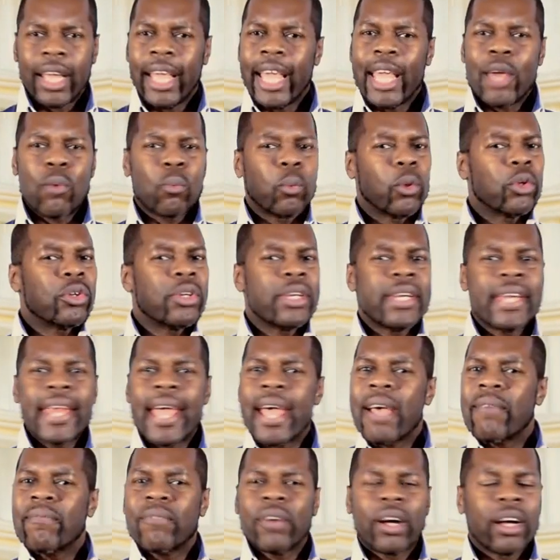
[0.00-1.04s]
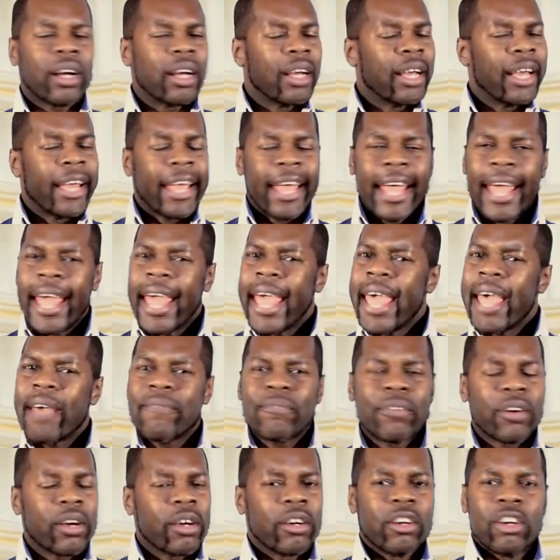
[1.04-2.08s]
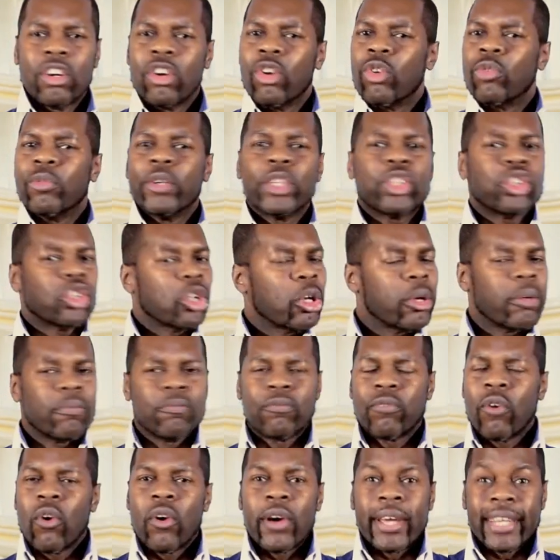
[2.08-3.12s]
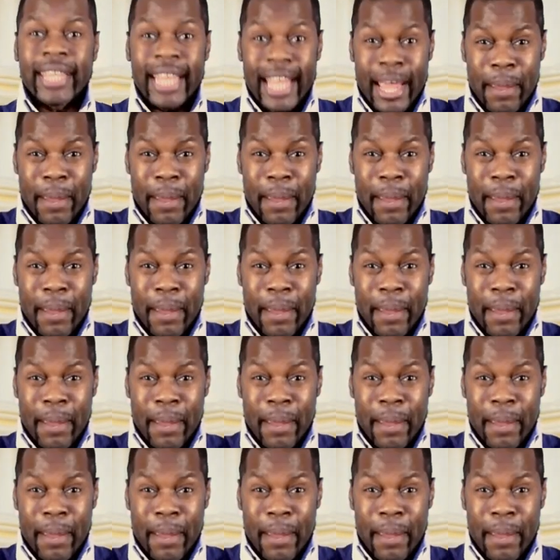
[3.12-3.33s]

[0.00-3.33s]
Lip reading: it will never, ever return void.